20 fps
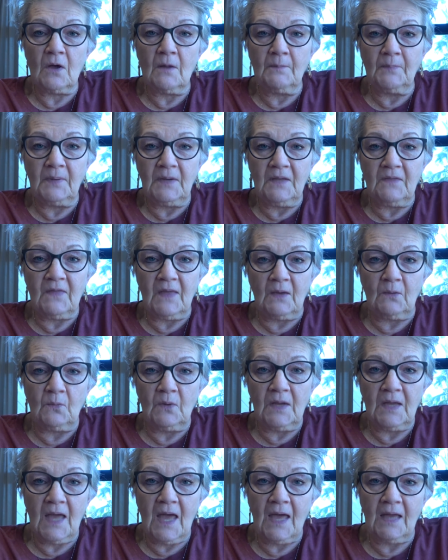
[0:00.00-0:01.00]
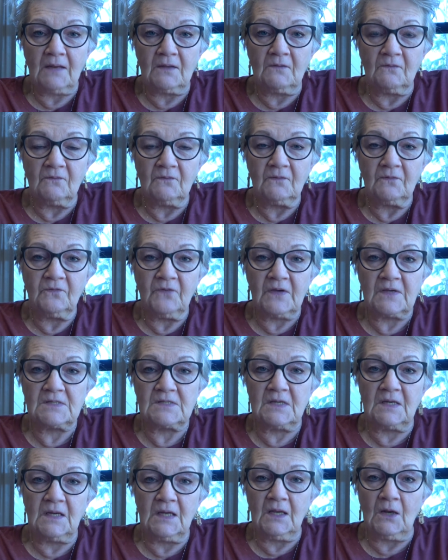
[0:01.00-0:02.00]
company that we had
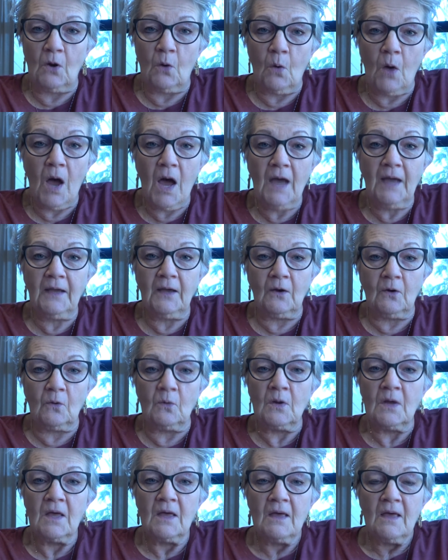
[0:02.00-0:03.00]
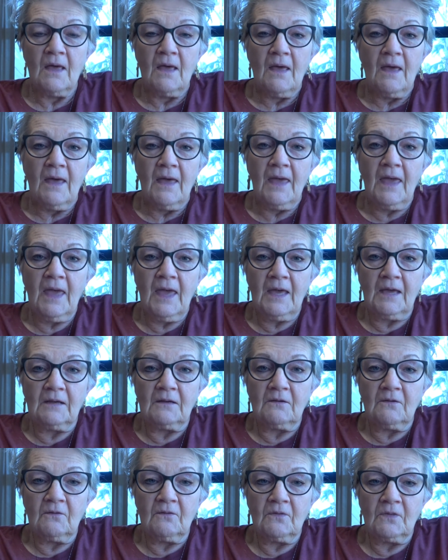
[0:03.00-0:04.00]
fix it in Ohio,
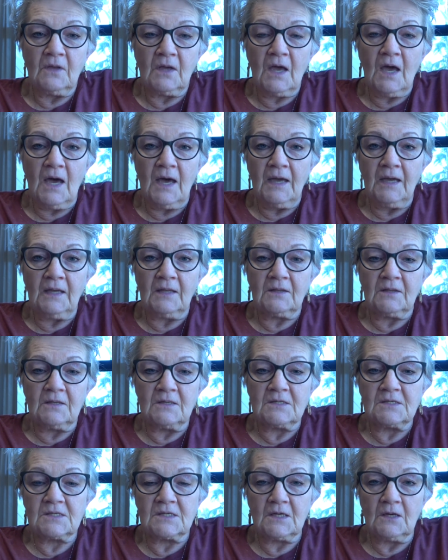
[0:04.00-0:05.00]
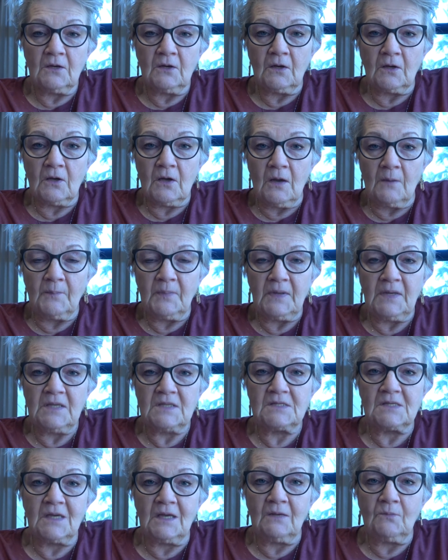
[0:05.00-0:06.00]
and the guy at this company
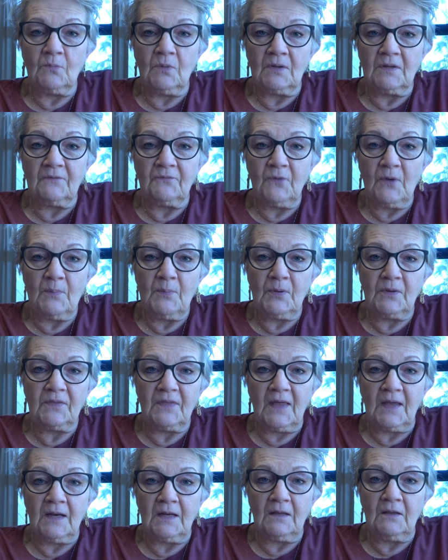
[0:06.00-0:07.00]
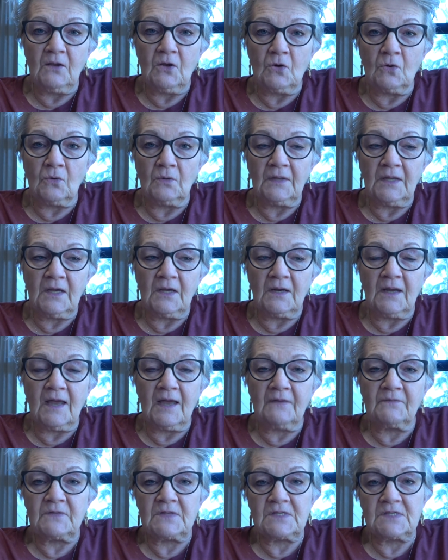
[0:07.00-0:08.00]
said, well, if we put that in, you're only going to
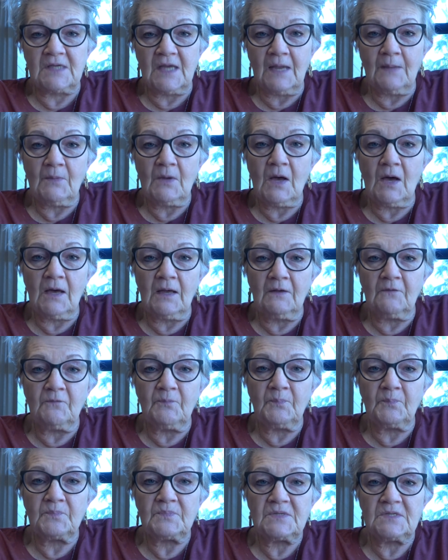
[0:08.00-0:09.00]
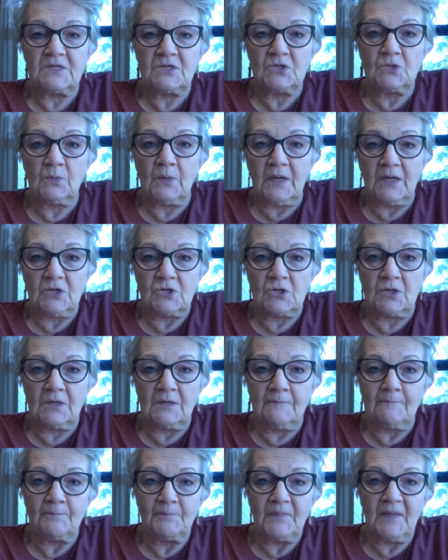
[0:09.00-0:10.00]
have the same kind of
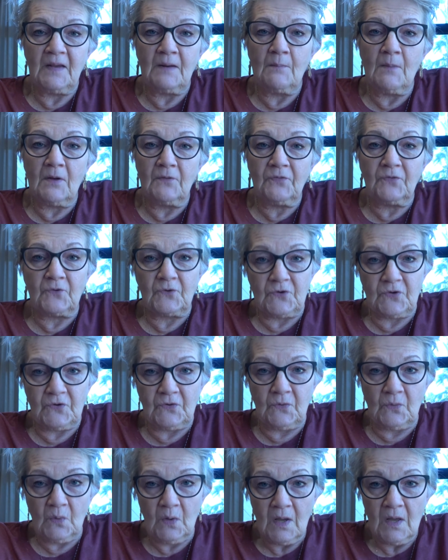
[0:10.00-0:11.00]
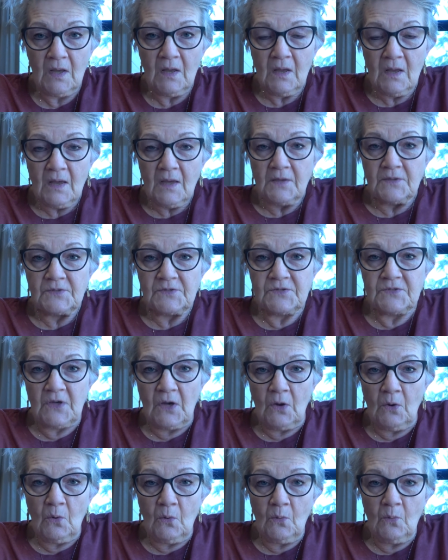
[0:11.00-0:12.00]
situation in a month or two,
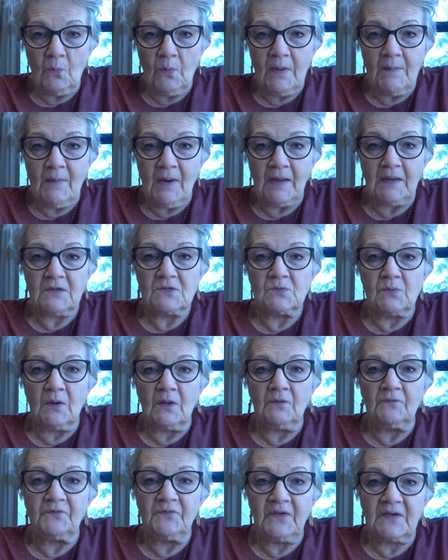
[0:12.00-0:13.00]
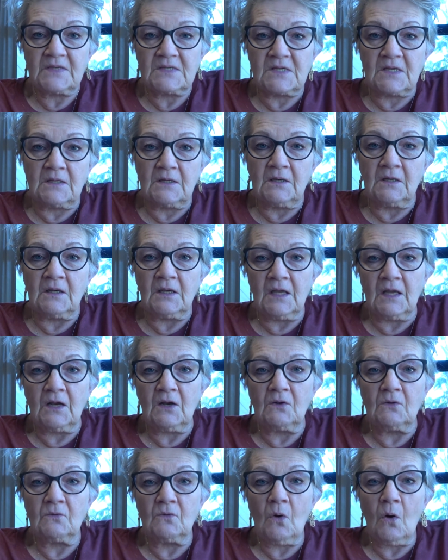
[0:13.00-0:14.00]
so we might as well fix it and get
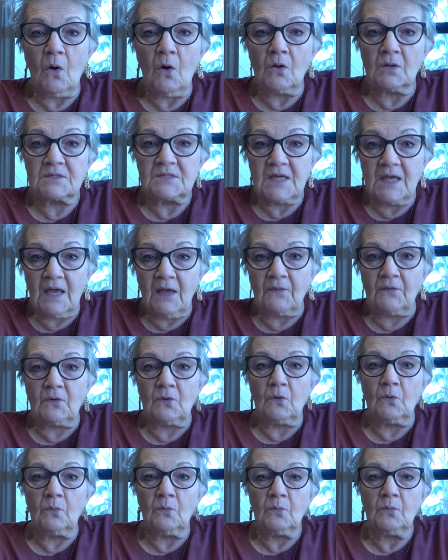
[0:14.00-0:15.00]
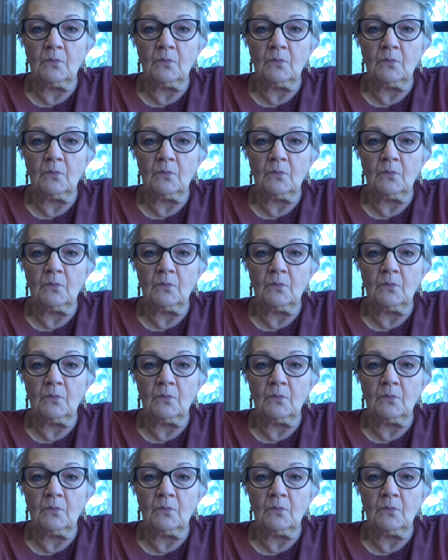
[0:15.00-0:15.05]
it all together.